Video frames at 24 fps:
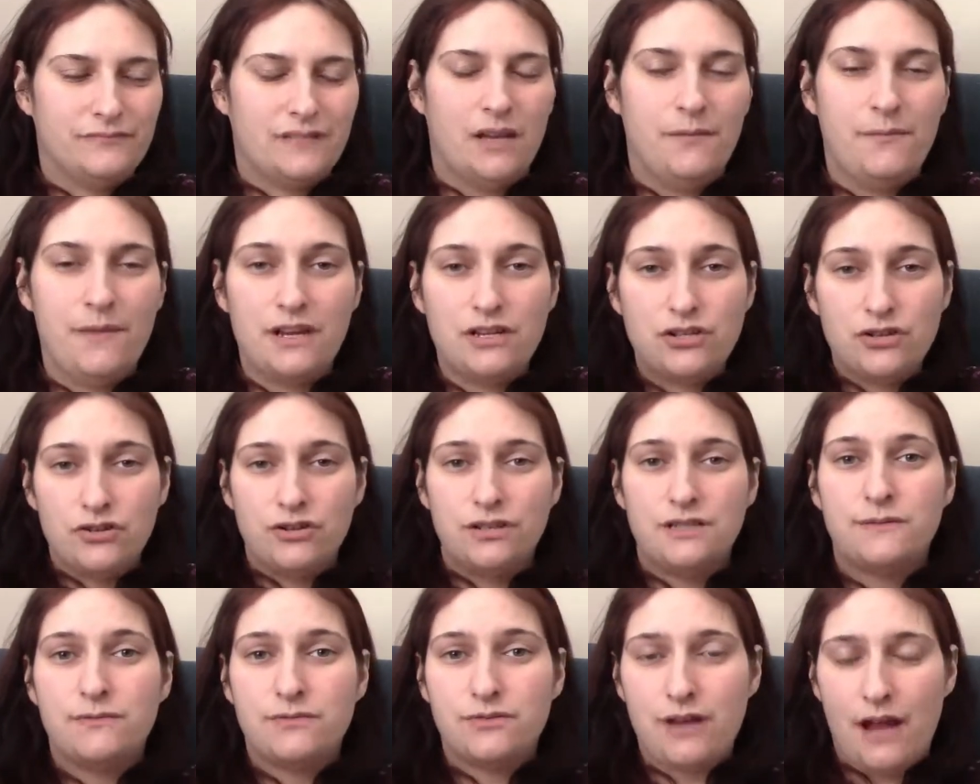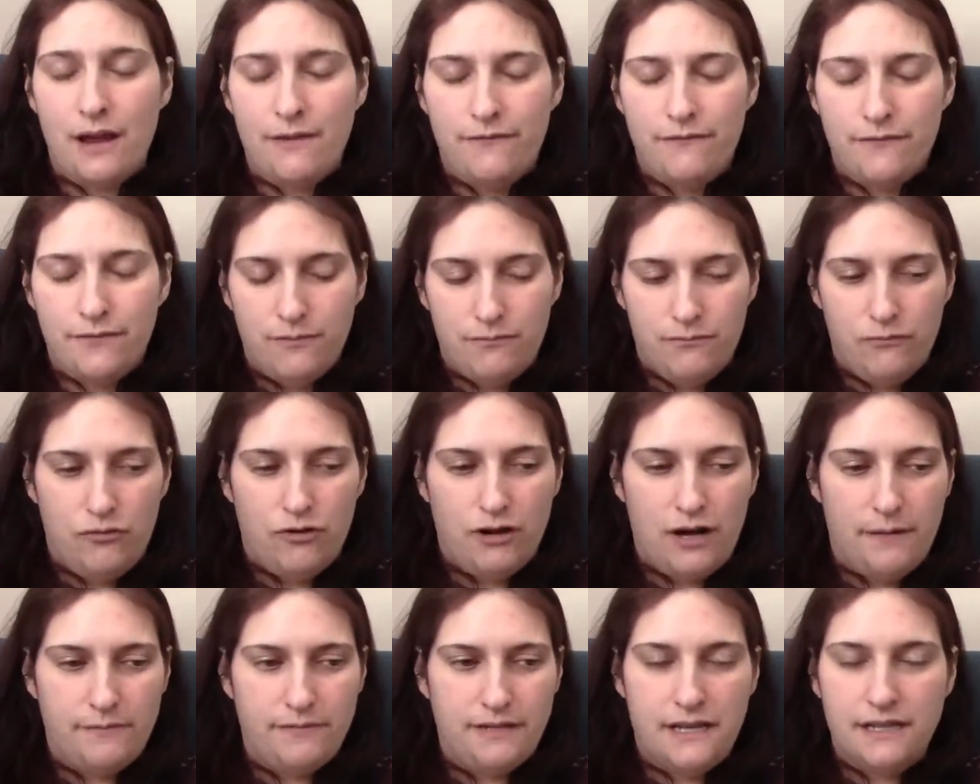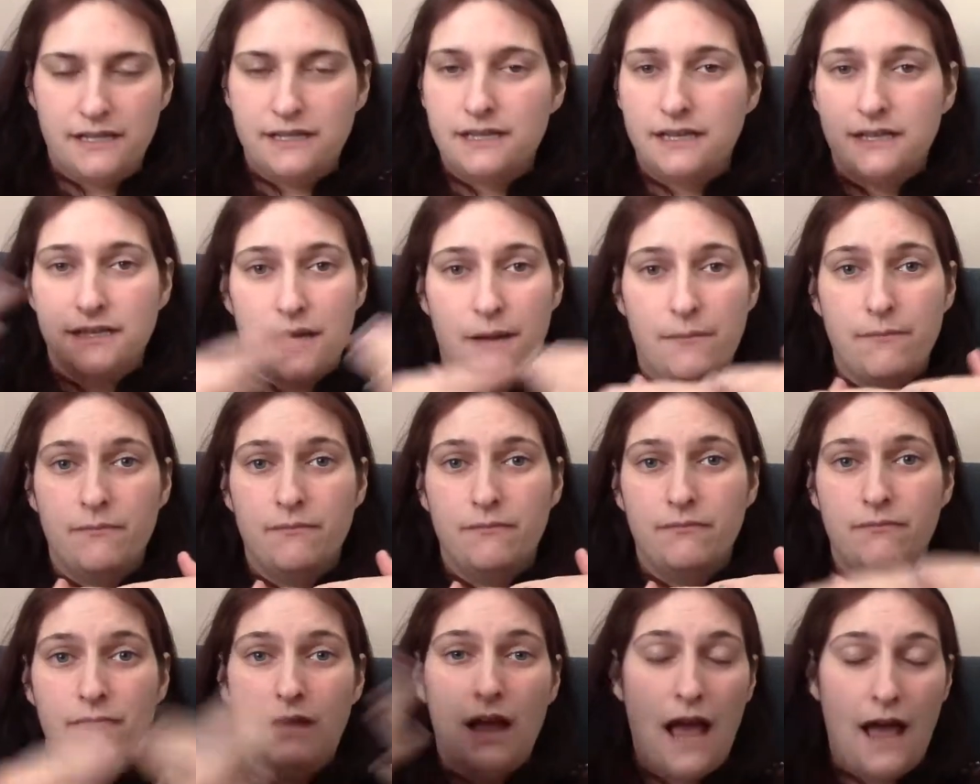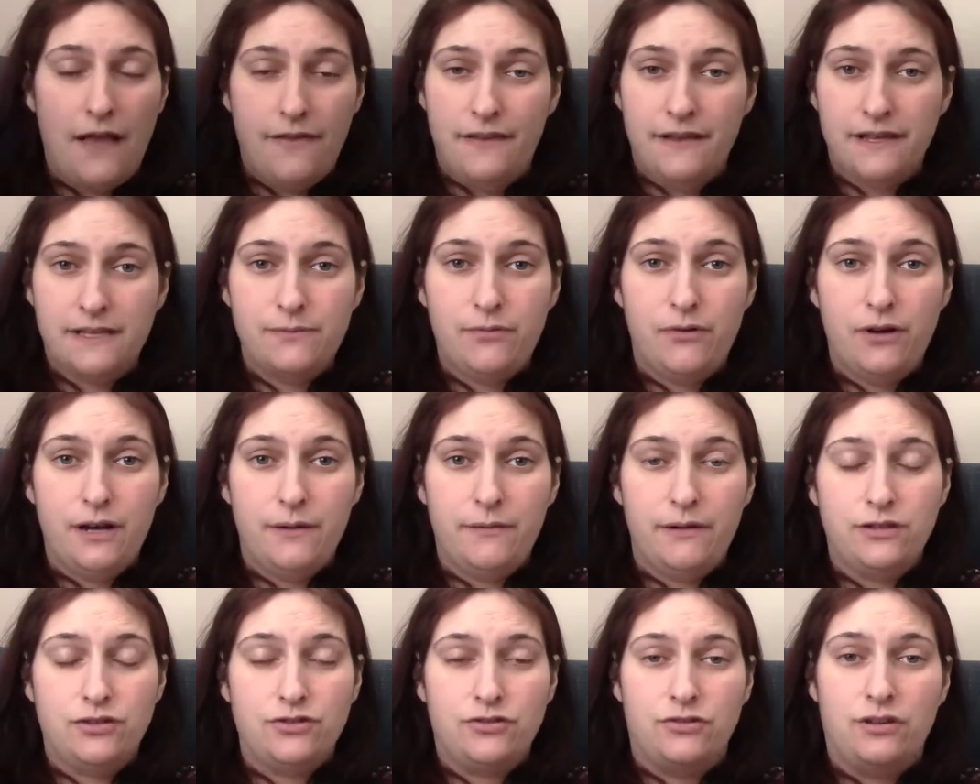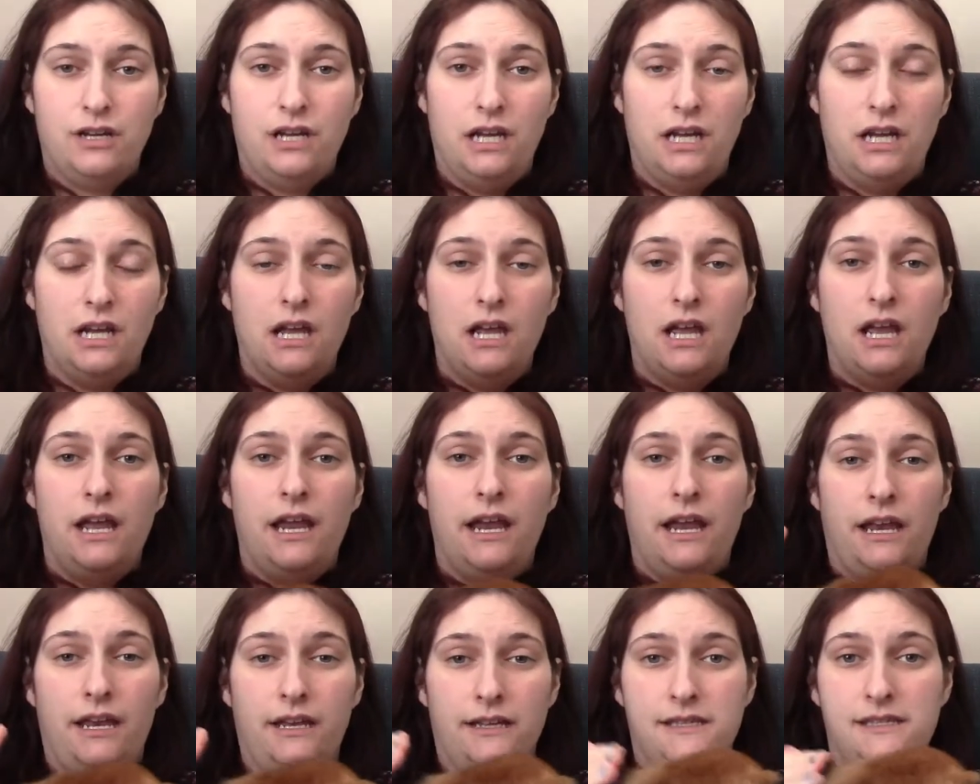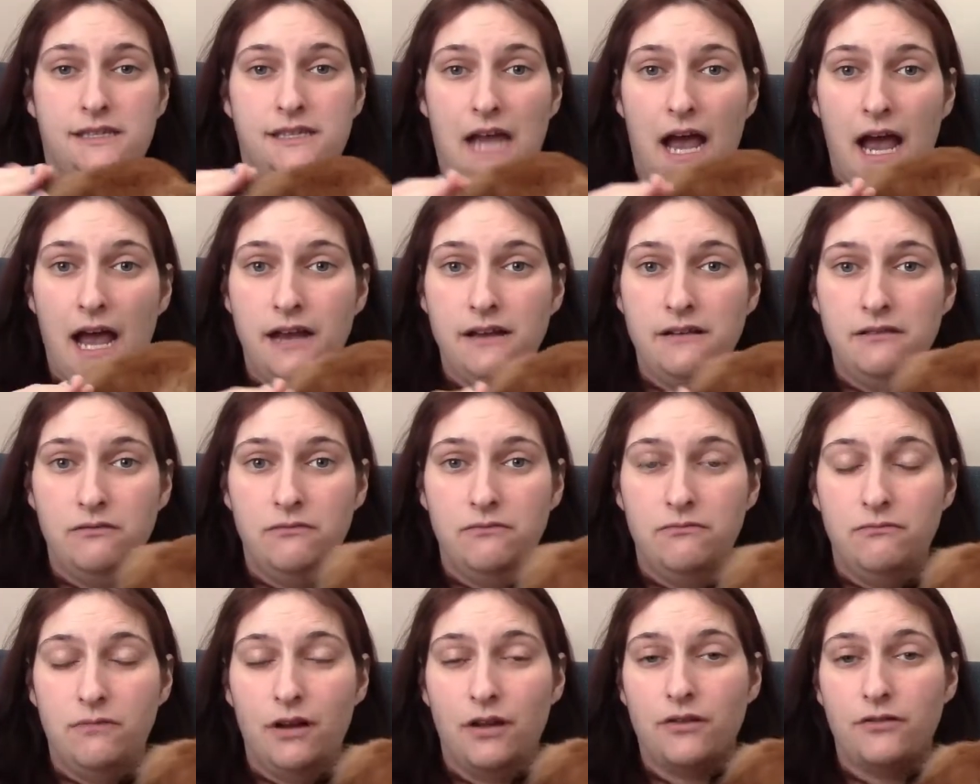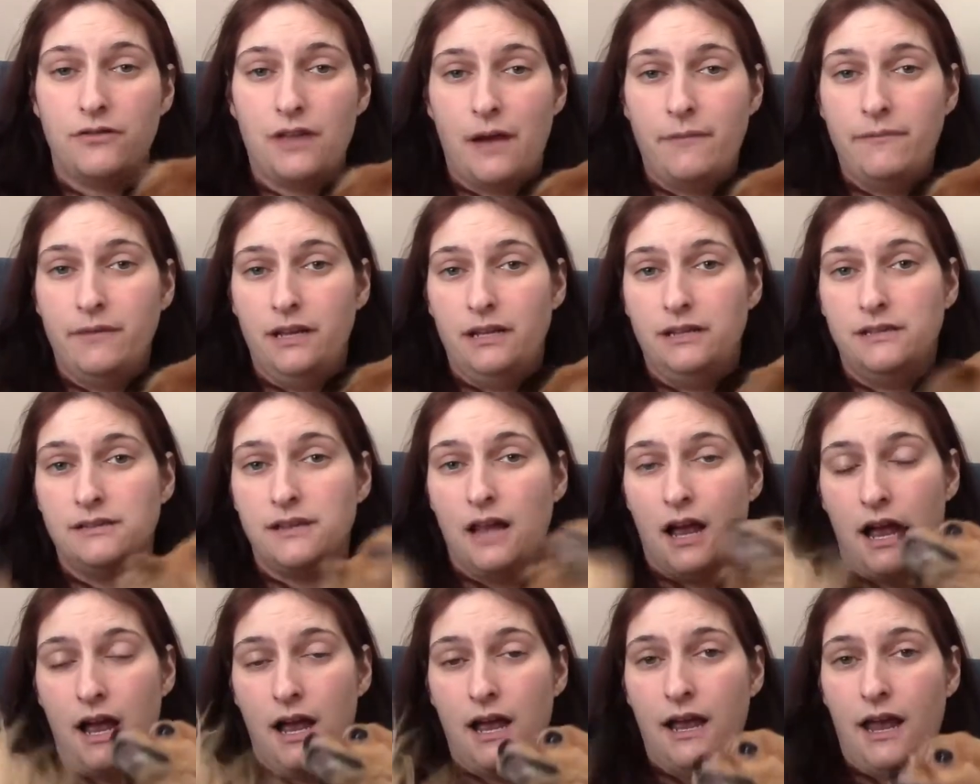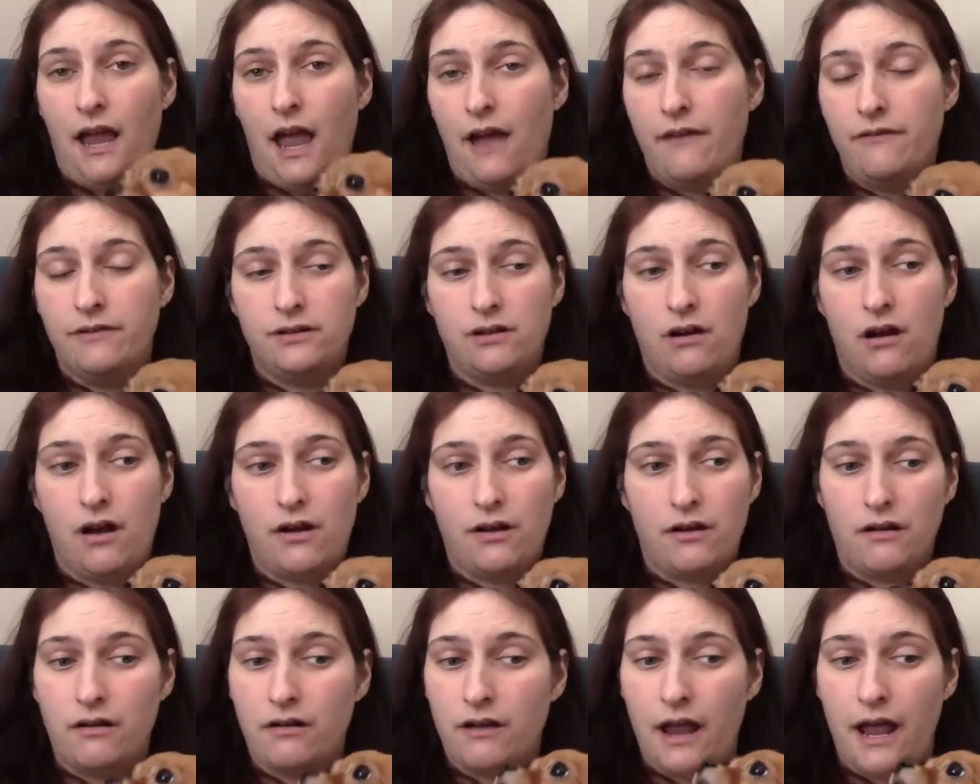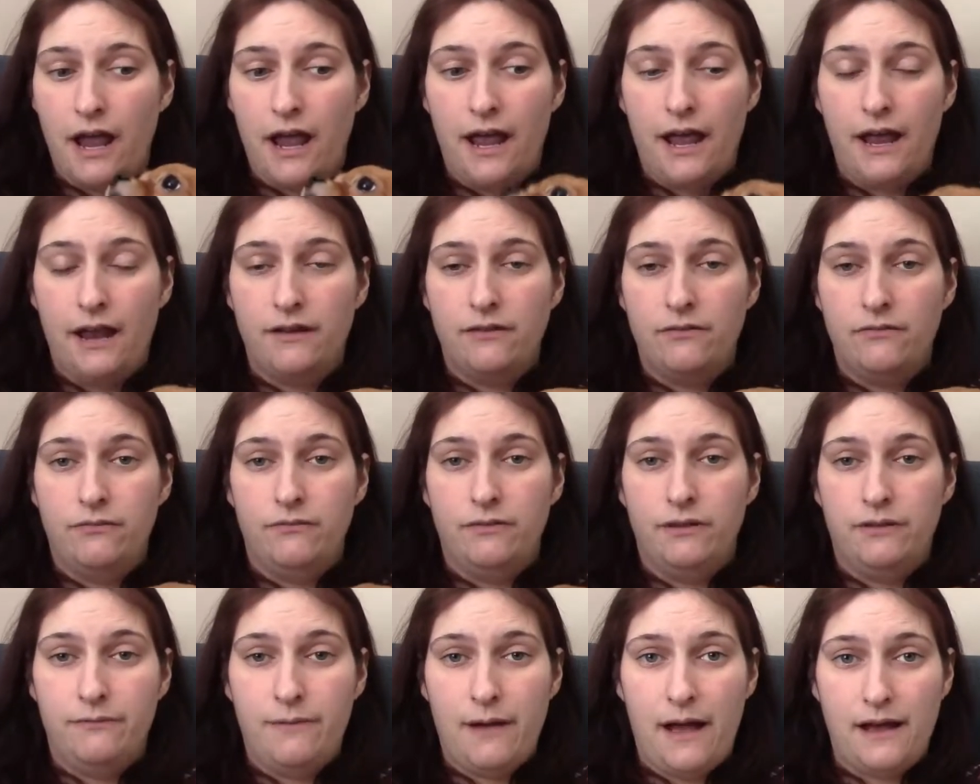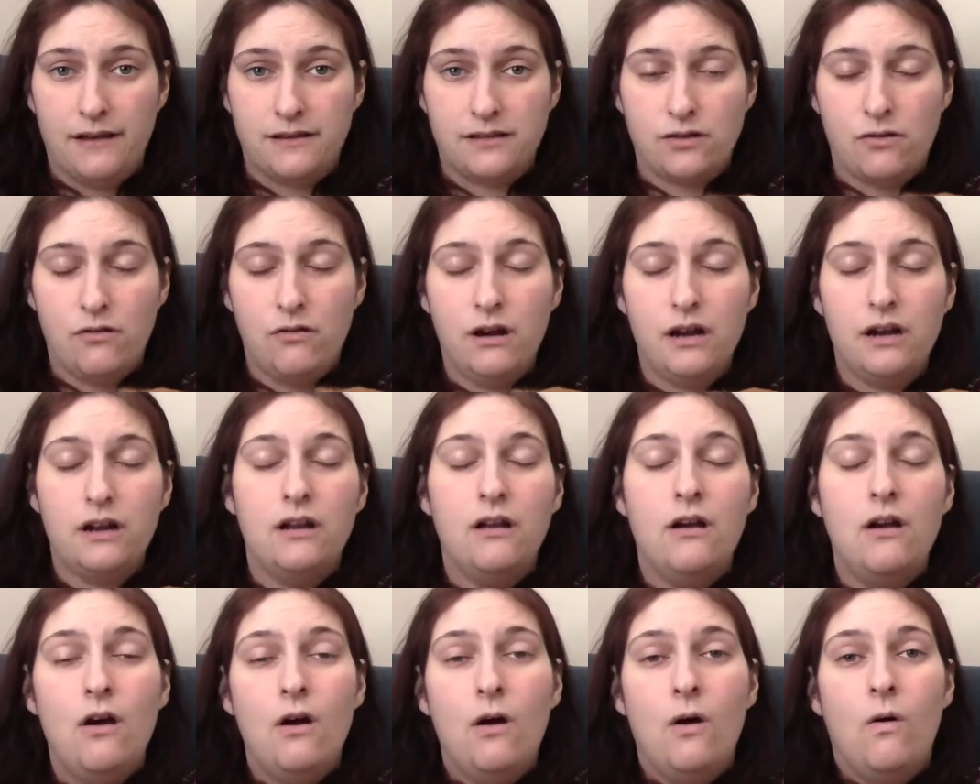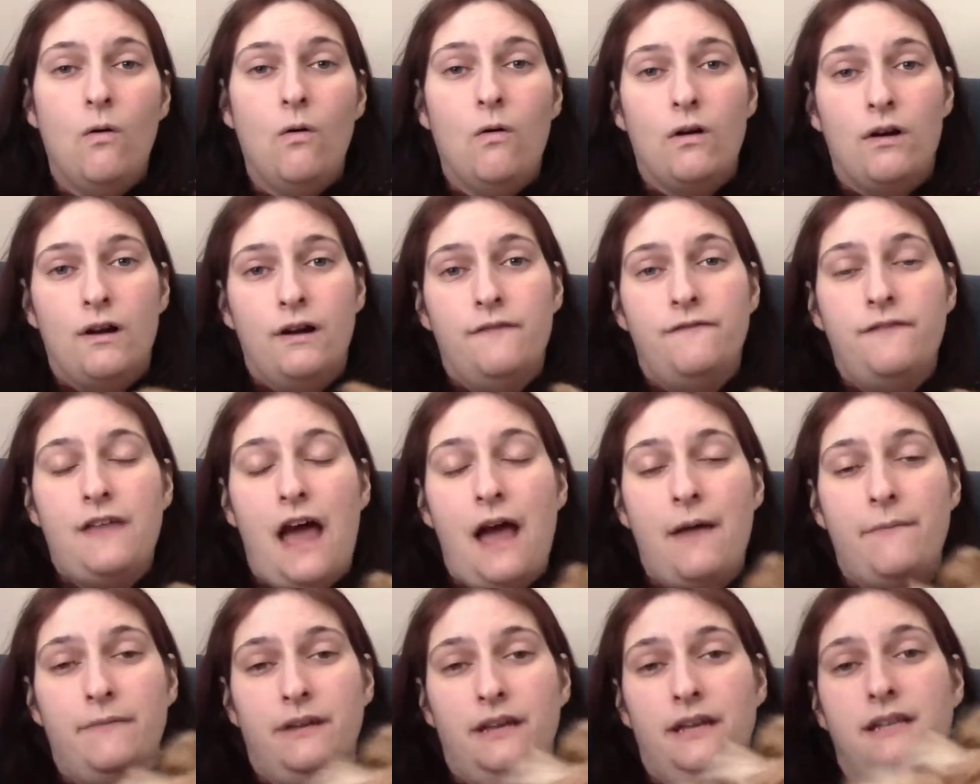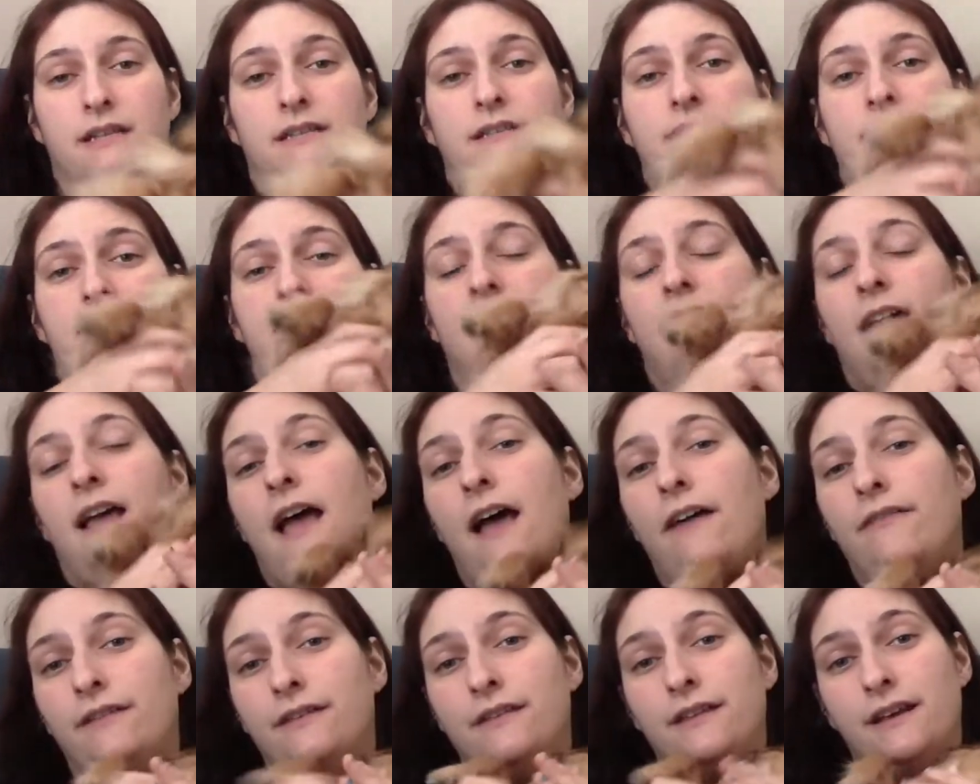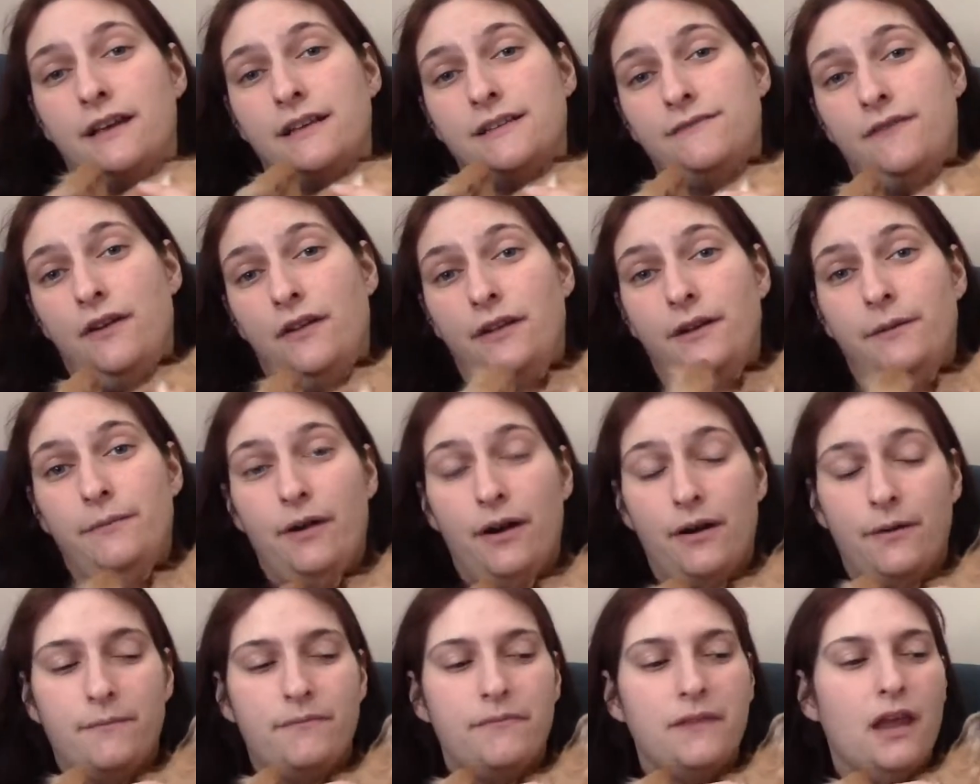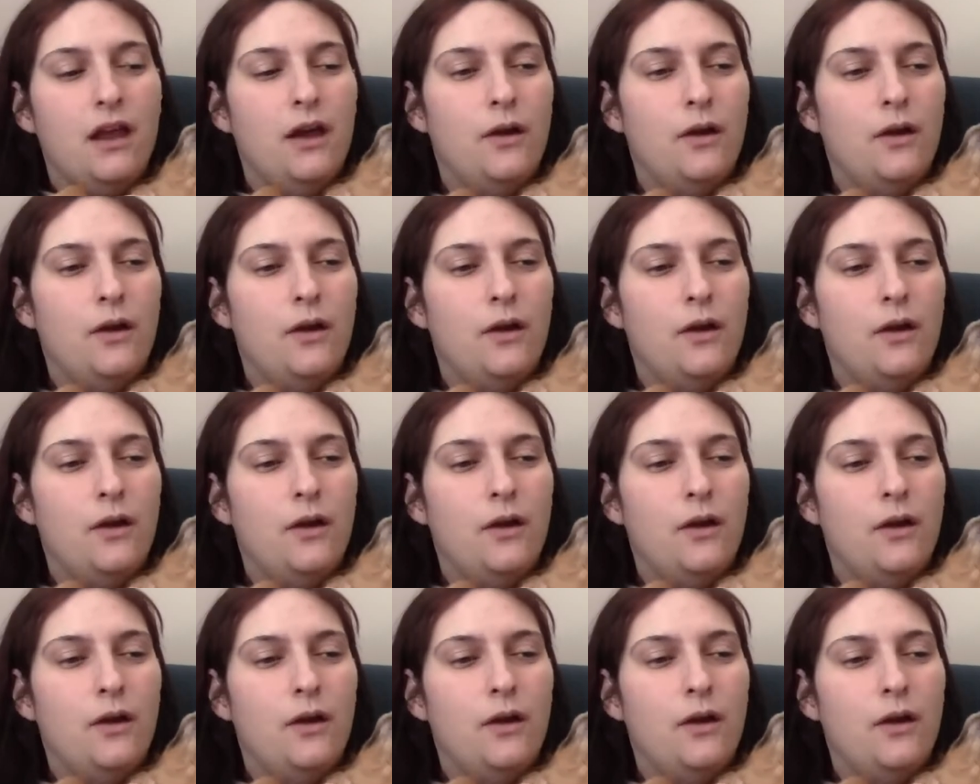Make sure you subscribe for more updates because I'm at this point in my journey. It is done, whether that means I have a daughter and we've passed court, or if that means everything has fallen apart.